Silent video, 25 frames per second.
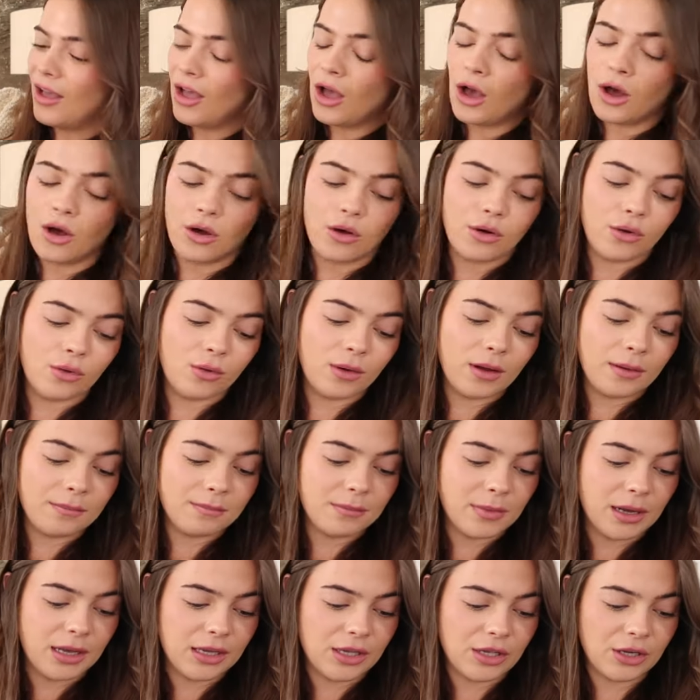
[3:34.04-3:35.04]
Oh
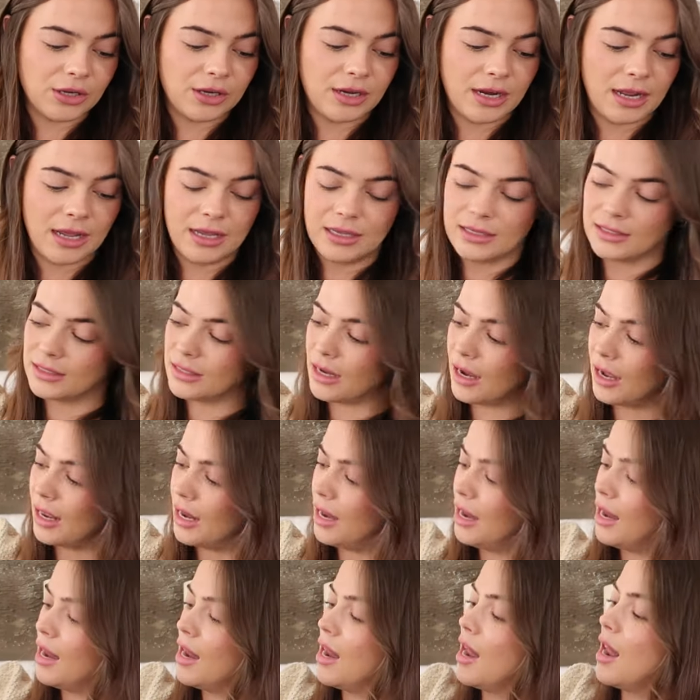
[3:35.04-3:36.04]
my goodness, I
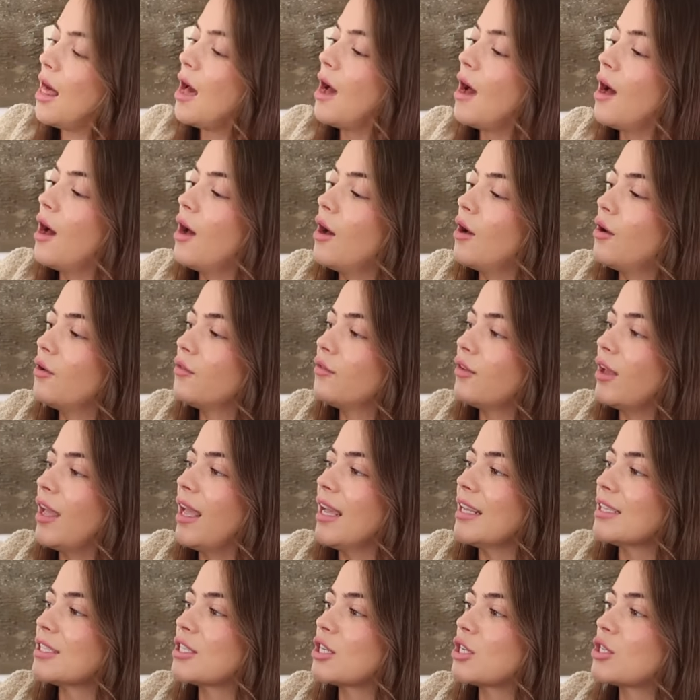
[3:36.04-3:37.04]
love
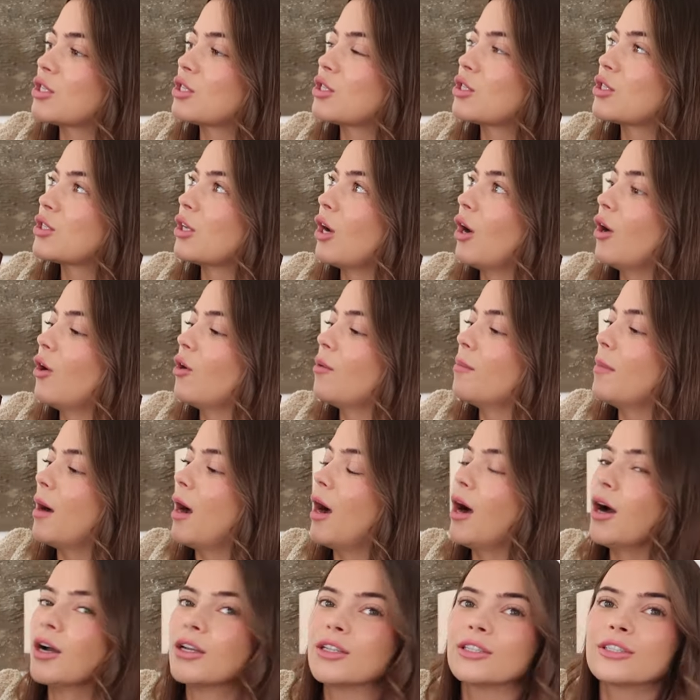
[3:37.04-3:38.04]
it so
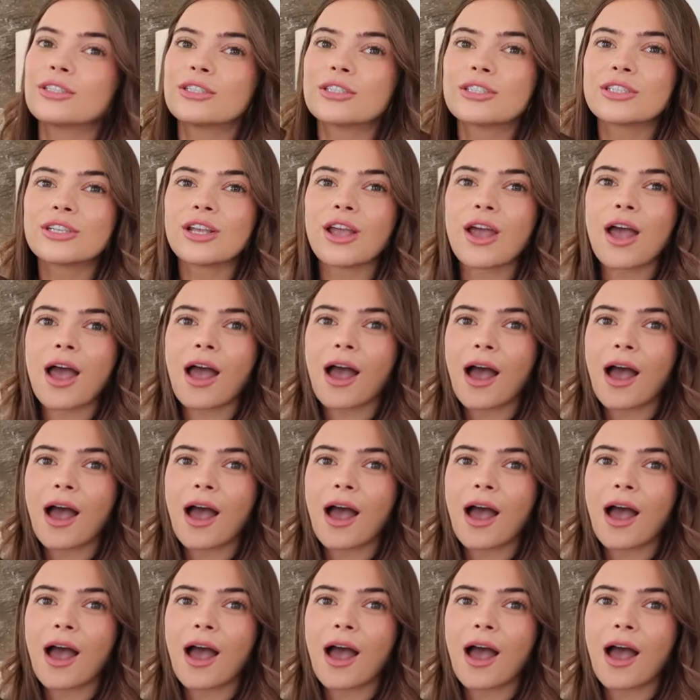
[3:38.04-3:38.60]
much.